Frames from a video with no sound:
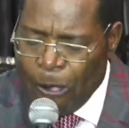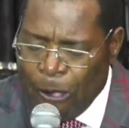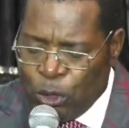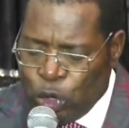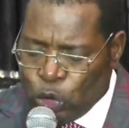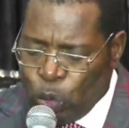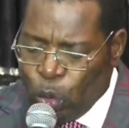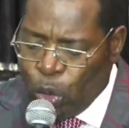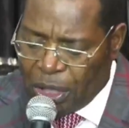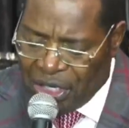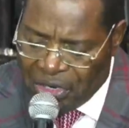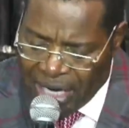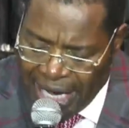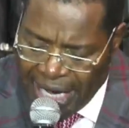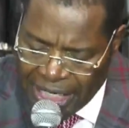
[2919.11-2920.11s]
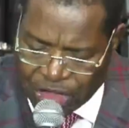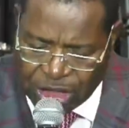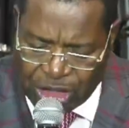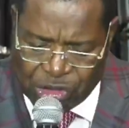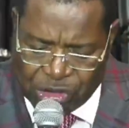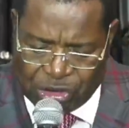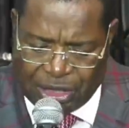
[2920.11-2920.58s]
those who walk in
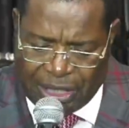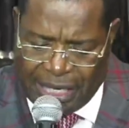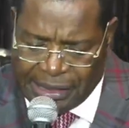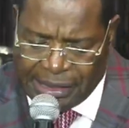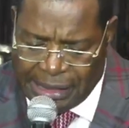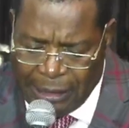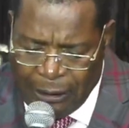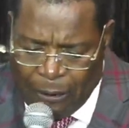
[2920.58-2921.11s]
righteousness,